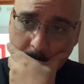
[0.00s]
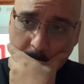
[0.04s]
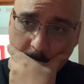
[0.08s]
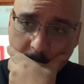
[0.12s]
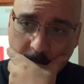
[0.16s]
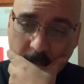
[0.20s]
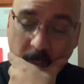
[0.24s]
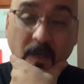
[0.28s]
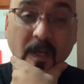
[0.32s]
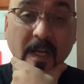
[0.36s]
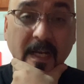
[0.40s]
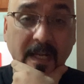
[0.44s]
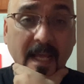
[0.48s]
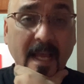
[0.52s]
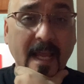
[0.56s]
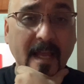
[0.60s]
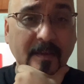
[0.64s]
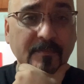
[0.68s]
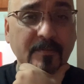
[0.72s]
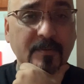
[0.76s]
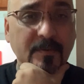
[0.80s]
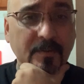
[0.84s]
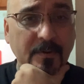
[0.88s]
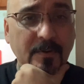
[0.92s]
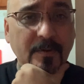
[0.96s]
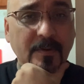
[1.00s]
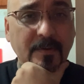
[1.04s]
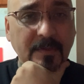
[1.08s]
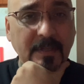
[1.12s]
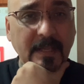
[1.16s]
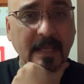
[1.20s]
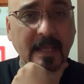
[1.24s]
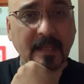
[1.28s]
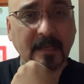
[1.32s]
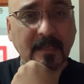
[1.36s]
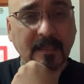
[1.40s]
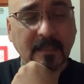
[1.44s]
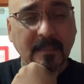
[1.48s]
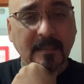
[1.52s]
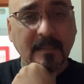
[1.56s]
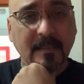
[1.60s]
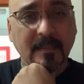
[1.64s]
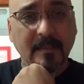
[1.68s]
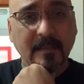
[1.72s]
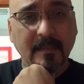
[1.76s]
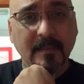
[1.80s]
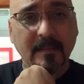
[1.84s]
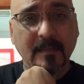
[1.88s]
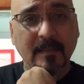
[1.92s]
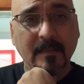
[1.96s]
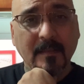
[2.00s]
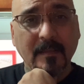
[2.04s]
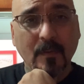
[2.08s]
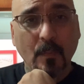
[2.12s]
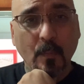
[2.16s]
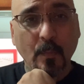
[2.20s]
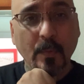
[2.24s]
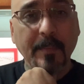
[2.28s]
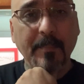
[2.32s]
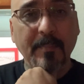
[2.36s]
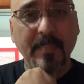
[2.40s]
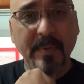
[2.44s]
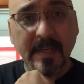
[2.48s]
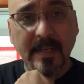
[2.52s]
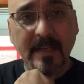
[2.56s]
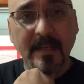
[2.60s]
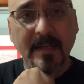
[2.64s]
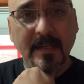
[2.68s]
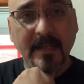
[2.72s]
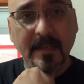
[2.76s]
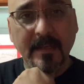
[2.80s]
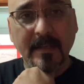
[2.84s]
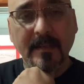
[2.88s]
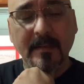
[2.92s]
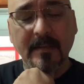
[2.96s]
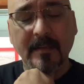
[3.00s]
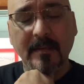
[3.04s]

you're going to have to earn that repeatedly.